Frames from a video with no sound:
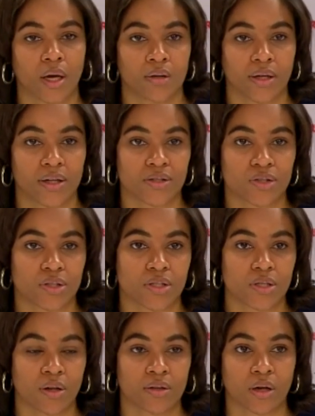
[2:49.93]
And that's
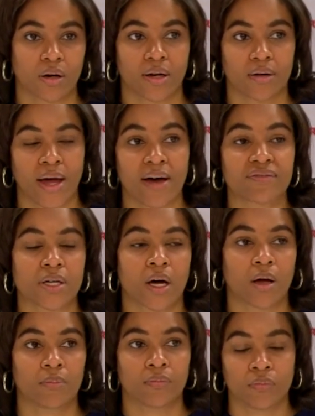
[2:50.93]
just, I thought at
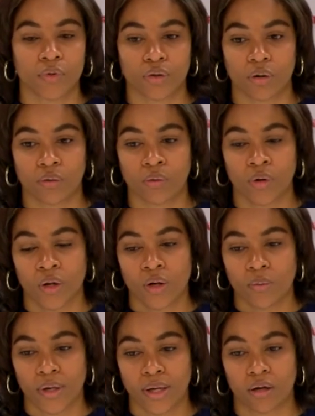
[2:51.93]
halftime, you know,
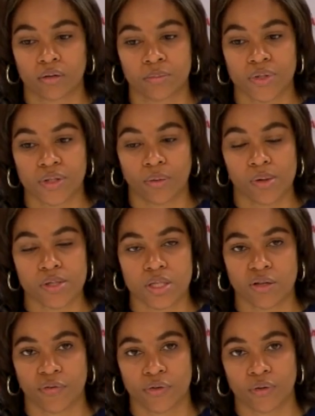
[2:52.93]
we held them to go into
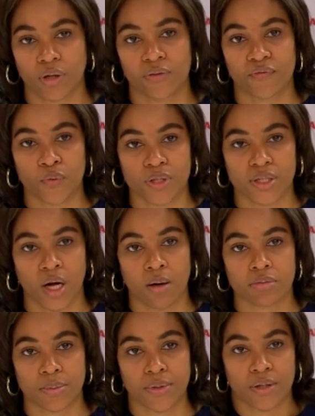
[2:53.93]
the free throw line four
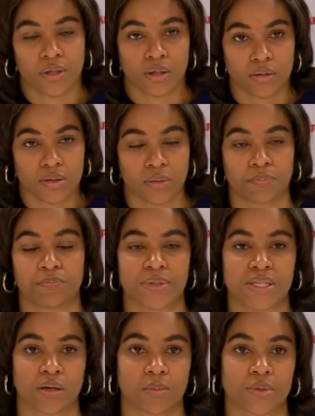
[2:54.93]
times, but then to
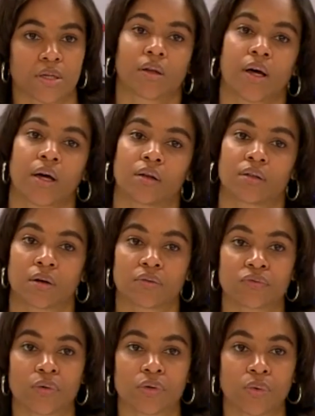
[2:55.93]
send them to the line in the third and
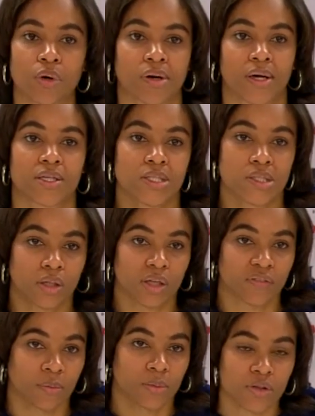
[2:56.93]
fourth quarter and still
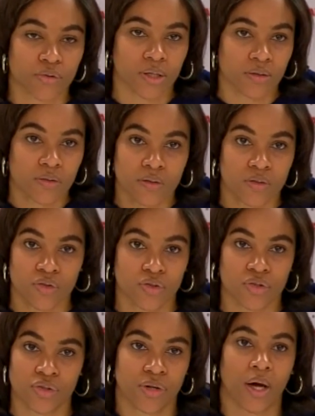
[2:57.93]
give up the threes. It's
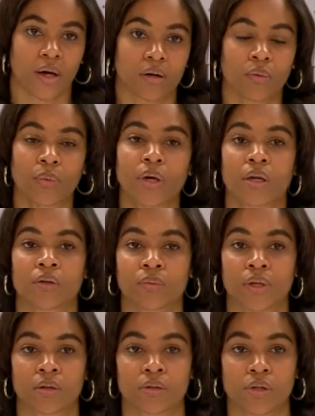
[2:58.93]
just, you're not going to win
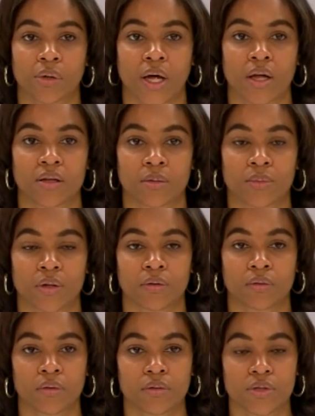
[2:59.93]
when you allow them
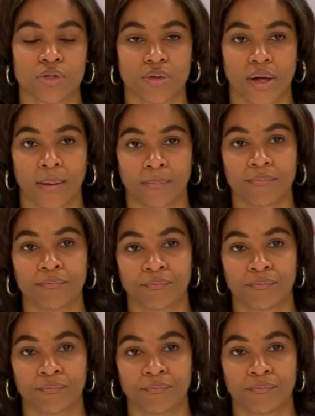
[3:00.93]
to do that.